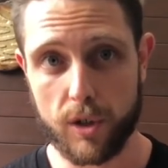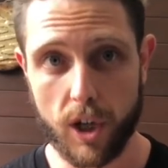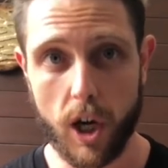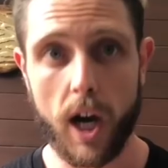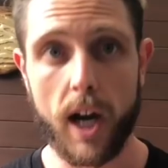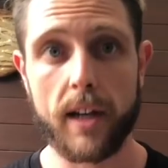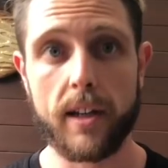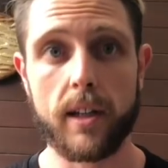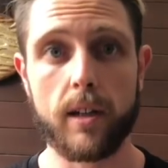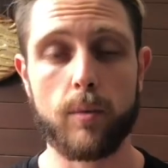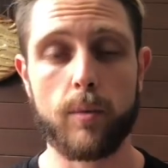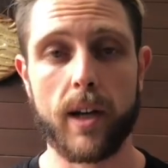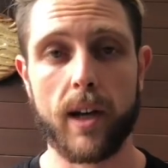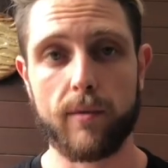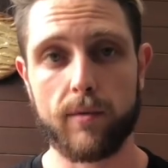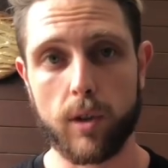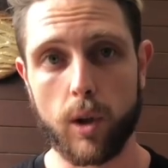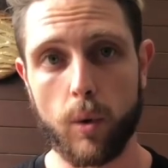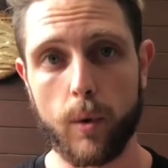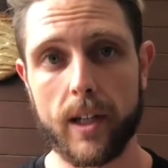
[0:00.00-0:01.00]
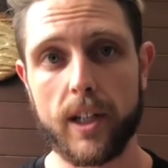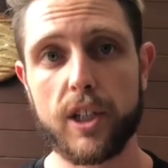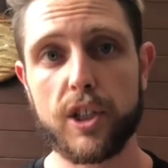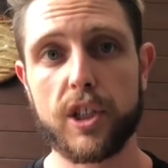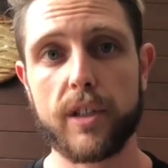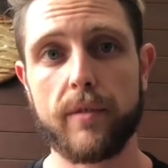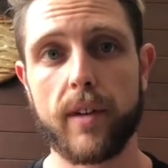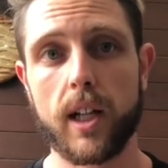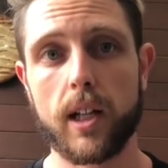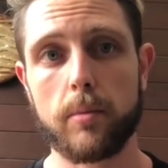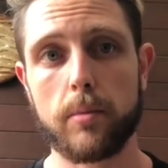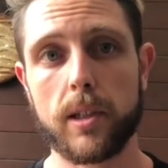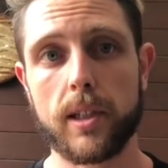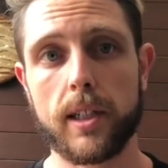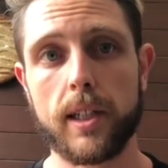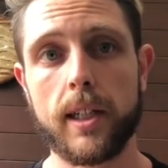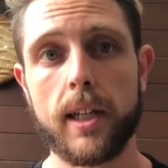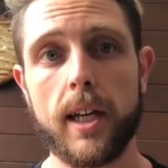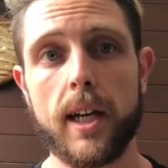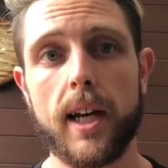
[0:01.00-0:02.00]
dieting and we have low energy
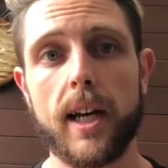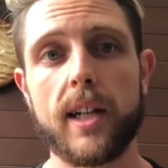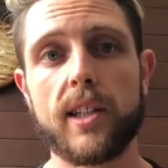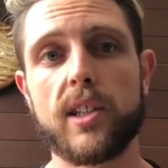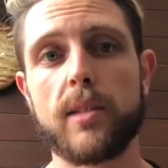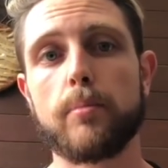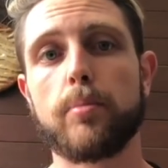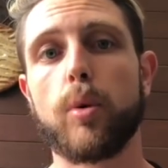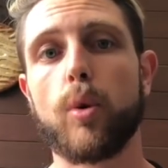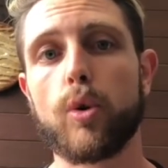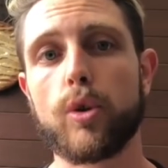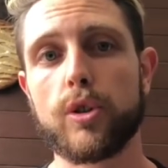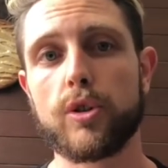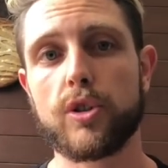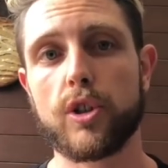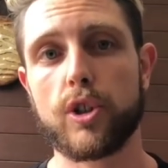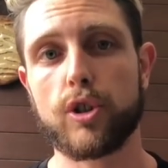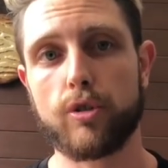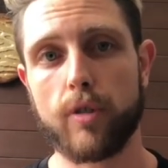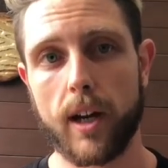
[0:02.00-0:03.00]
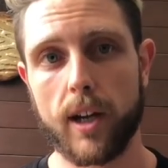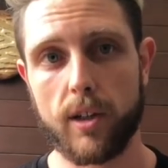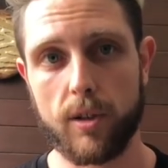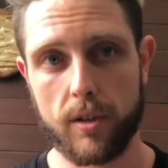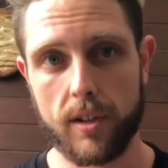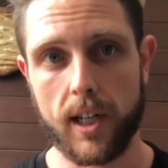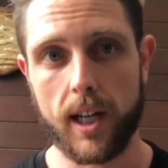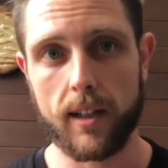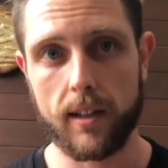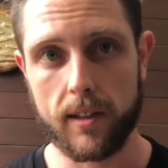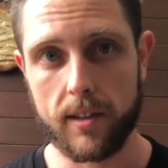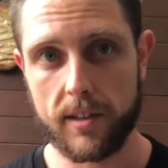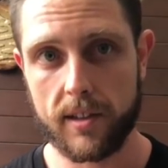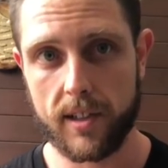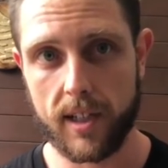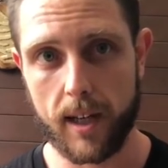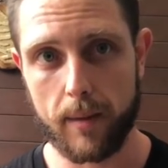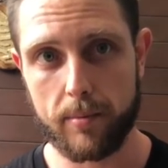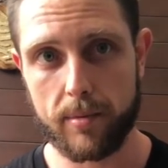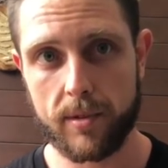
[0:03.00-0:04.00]
availability, it's important to track your daily
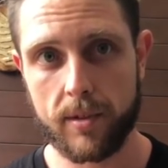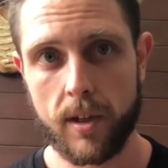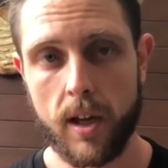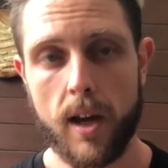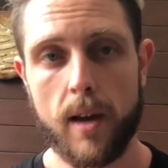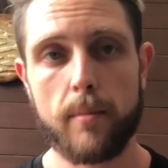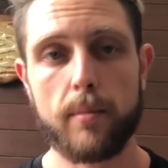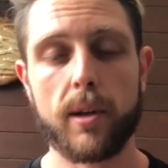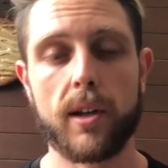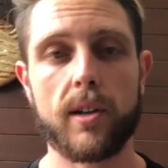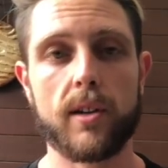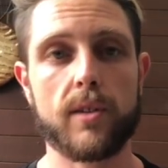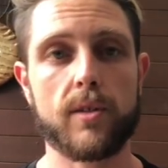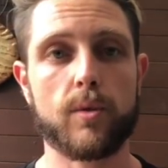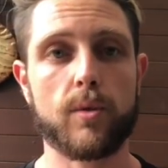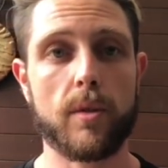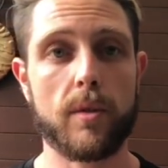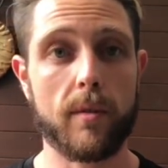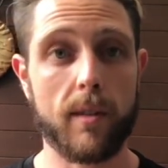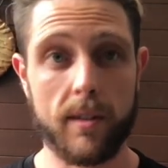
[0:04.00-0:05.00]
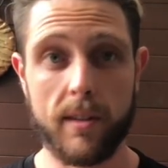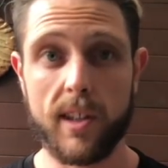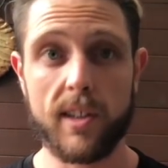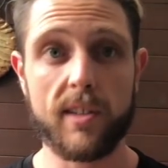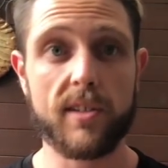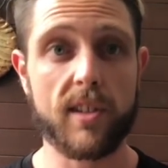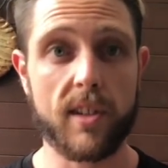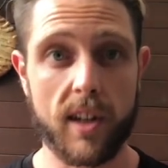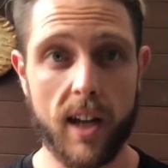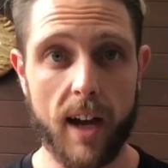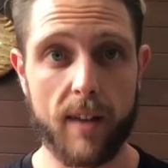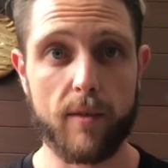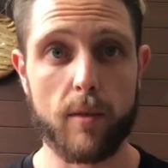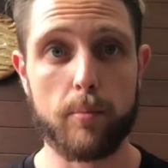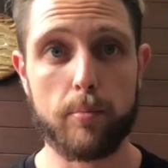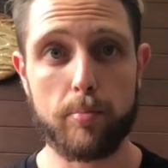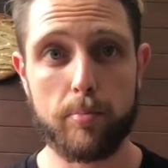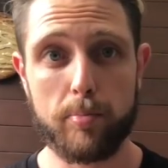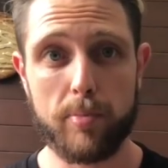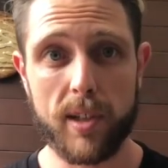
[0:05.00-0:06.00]
steps, because this can have a
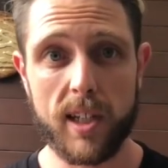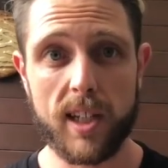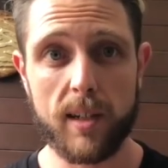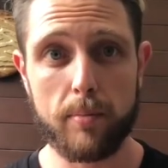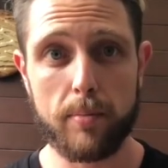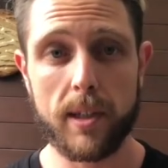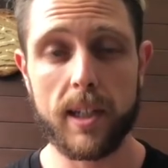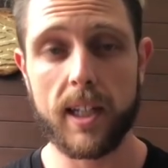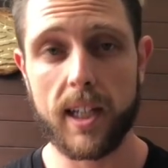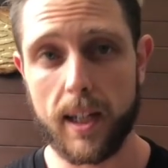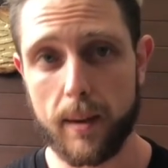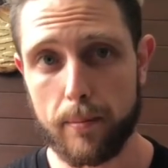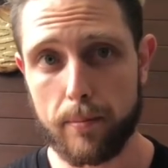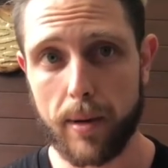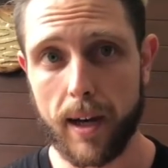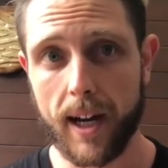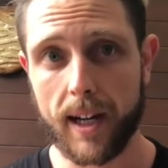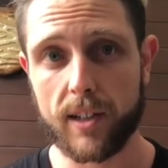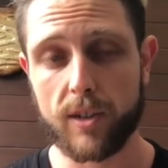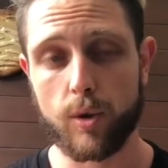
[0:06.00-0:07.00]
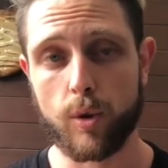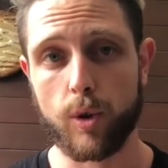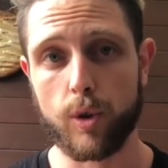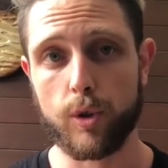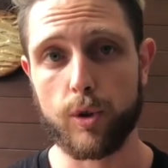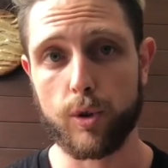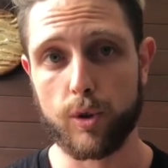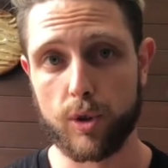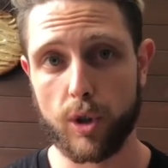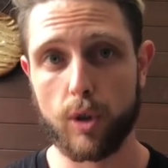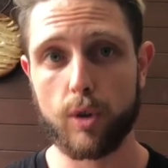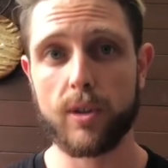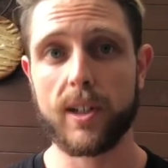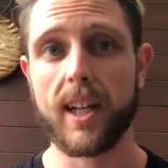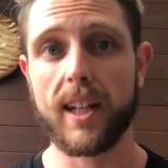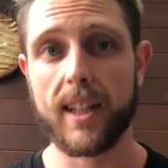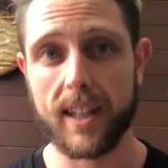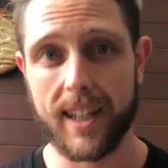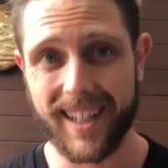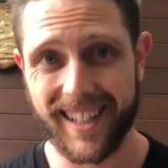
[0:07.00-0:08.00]
big, big impact on your total
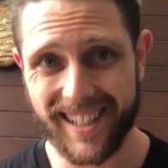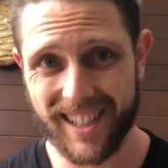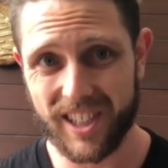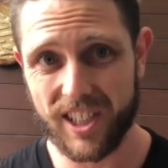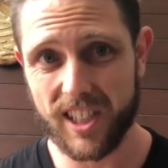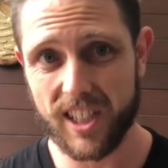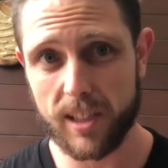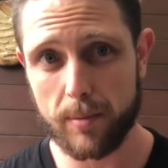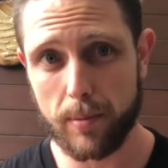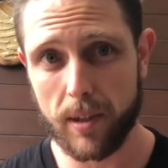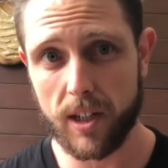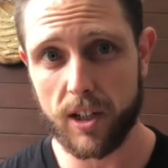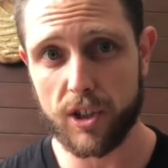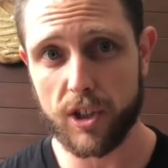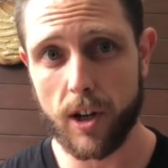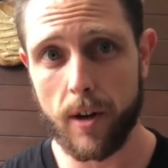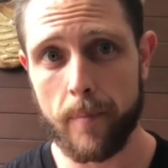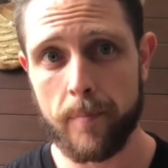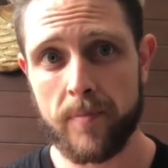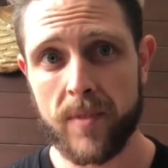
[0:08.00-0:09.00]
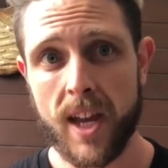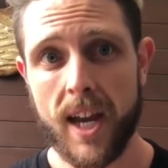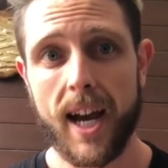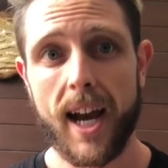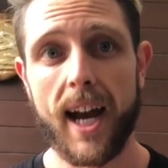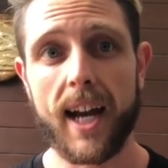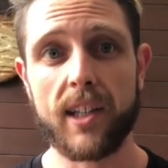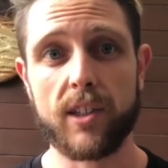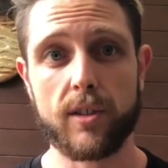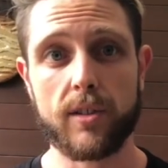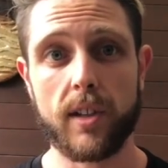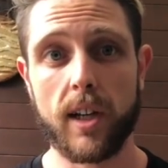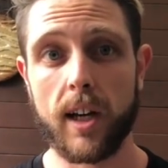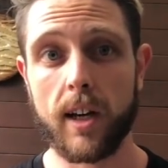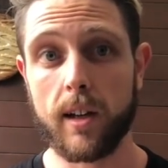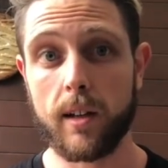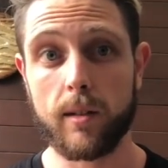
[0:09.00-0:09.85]
daily energy expenditure. As